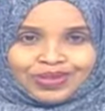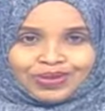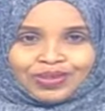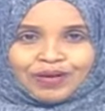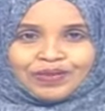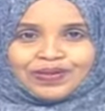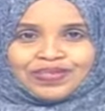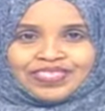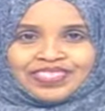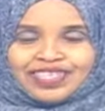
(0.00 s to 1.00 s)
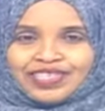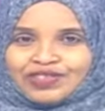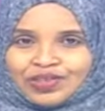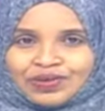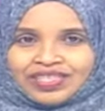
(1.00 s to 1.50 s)
Those are our top
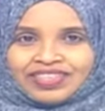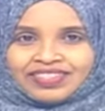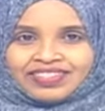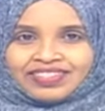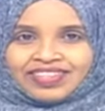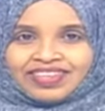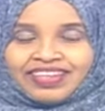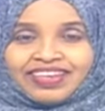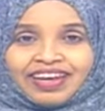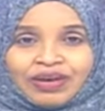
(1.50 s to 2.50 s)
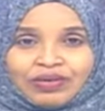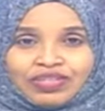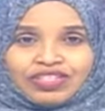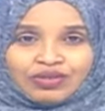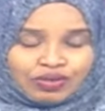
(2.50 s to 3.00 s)
thanks for joining us in
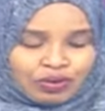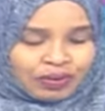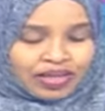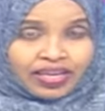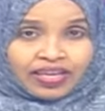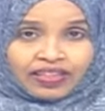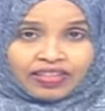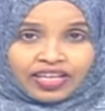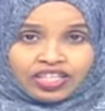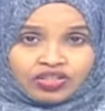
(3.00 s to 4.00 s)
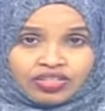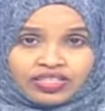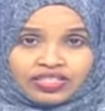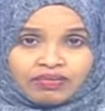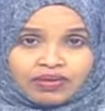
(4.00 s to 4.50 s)
our newsroom. The National
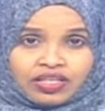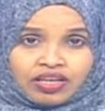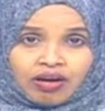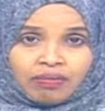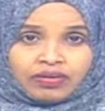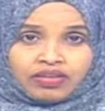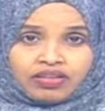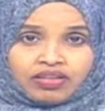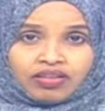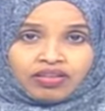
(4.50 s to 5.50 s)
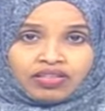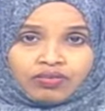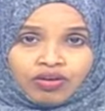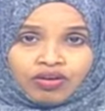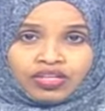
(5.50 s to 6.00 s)
Assembly opened
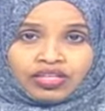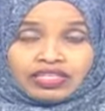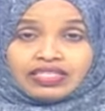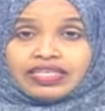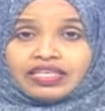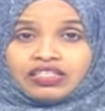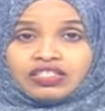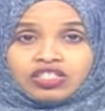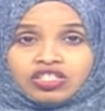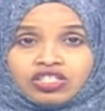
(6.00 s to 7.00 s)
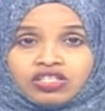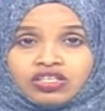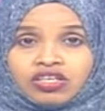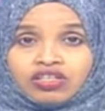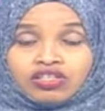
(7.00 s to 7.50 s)
this morning its second
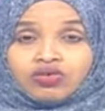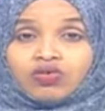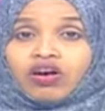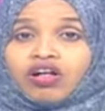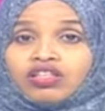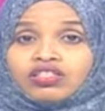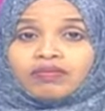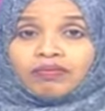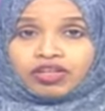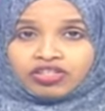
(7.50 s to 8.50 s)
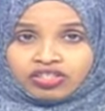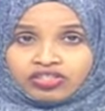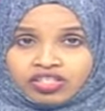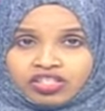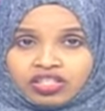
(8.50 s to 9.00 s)
session, the so-called
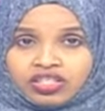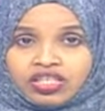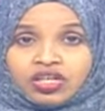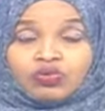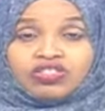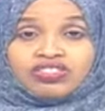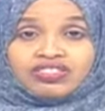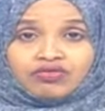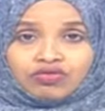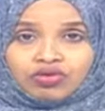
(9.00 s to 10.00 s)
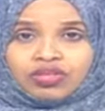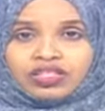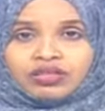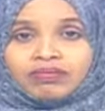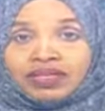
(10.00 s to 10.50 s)
budget session, which is
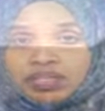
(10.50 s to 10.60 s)
devoted